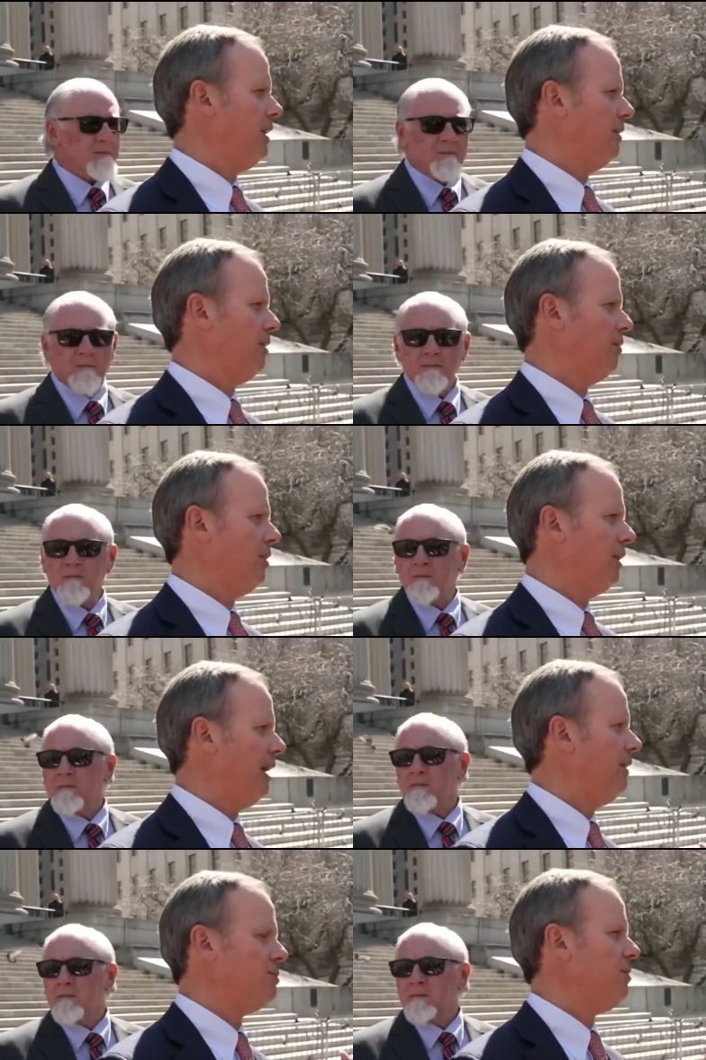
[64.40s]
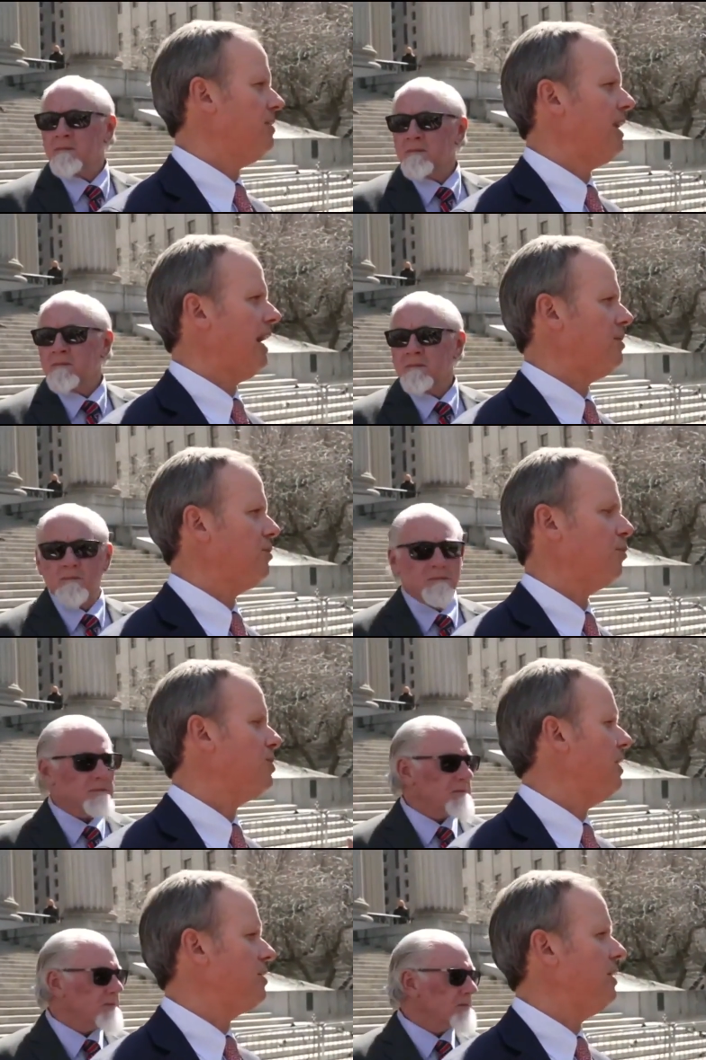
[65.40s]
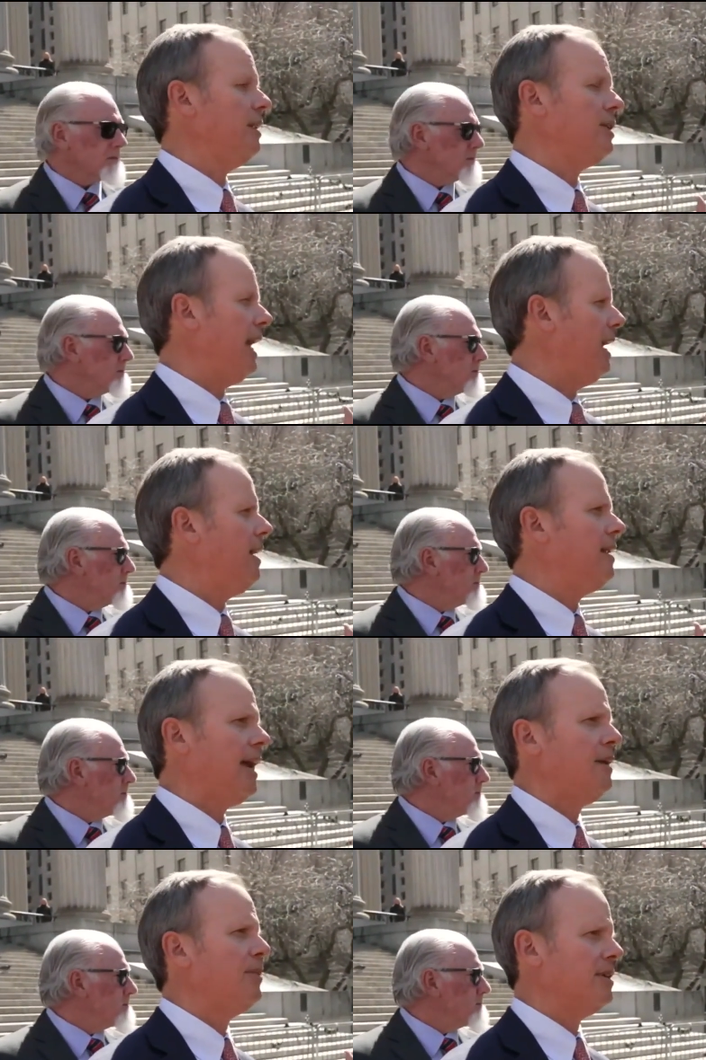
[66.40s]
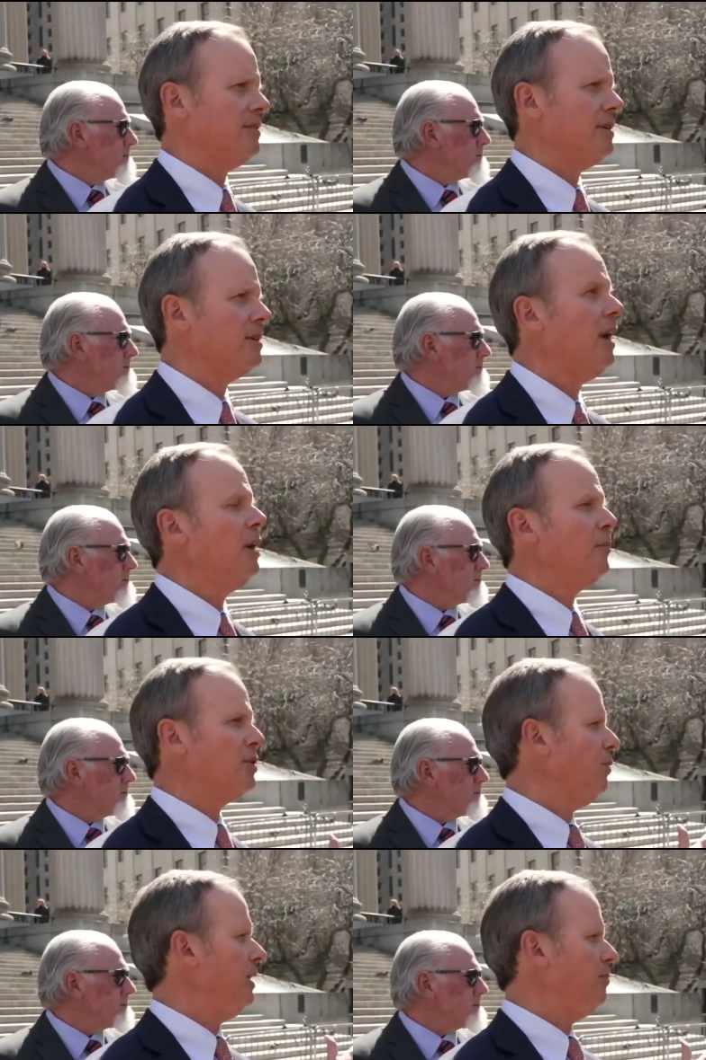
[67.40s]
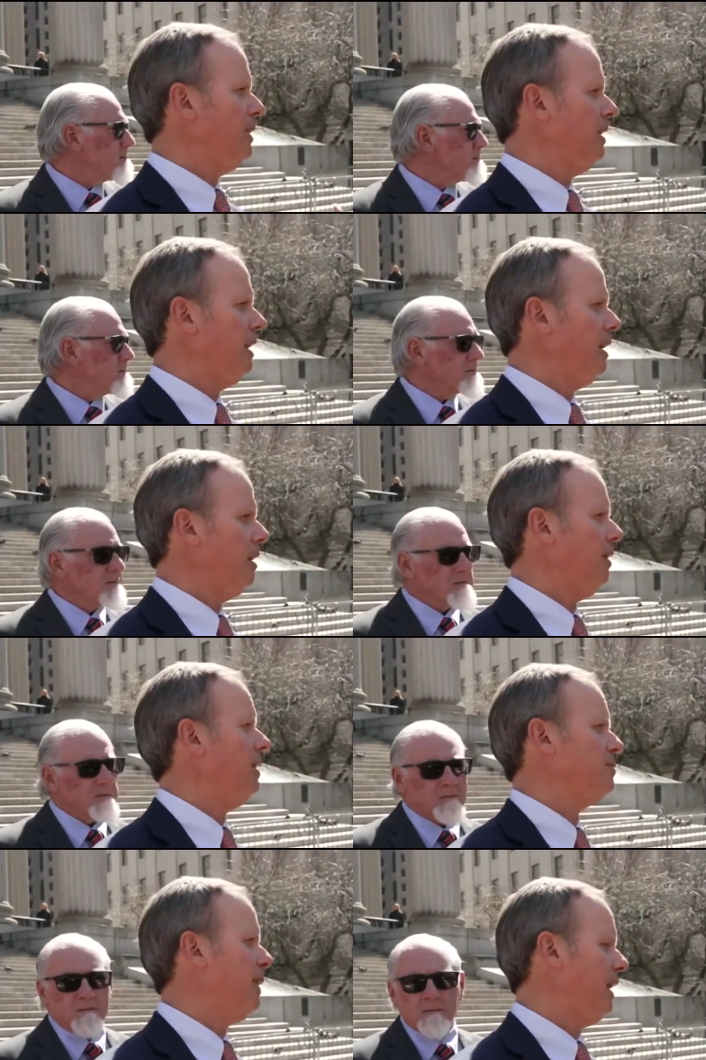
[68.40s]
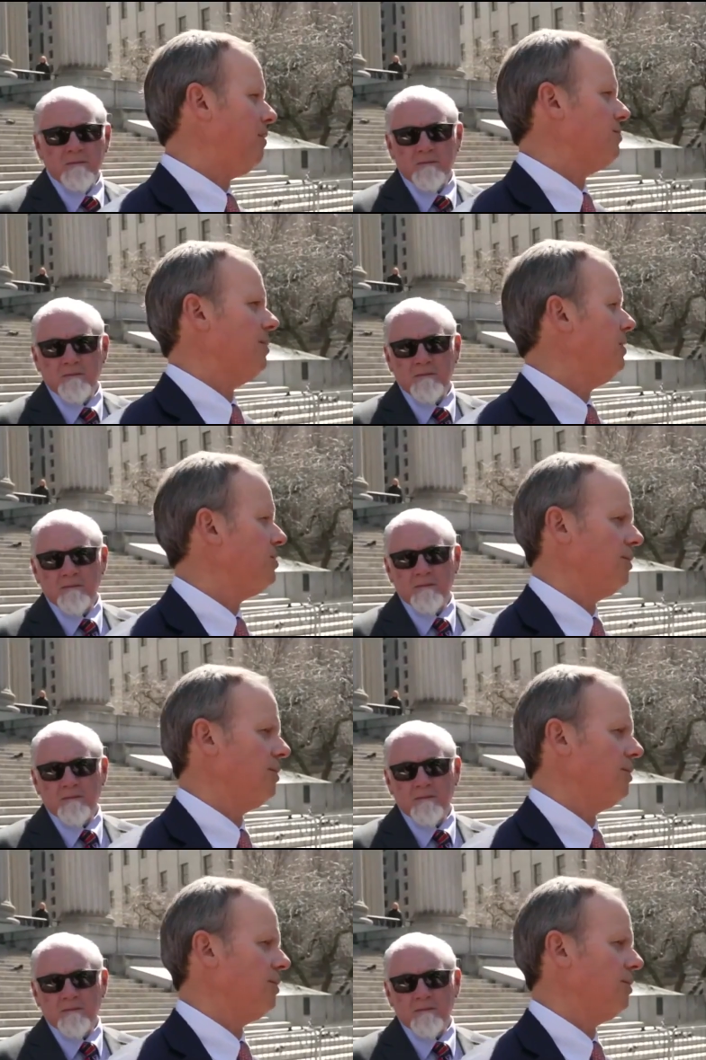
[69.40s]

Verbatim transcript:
Speaker 1: attorneys about the principal law clerk inappropriate and said the need to protect his staff from threats and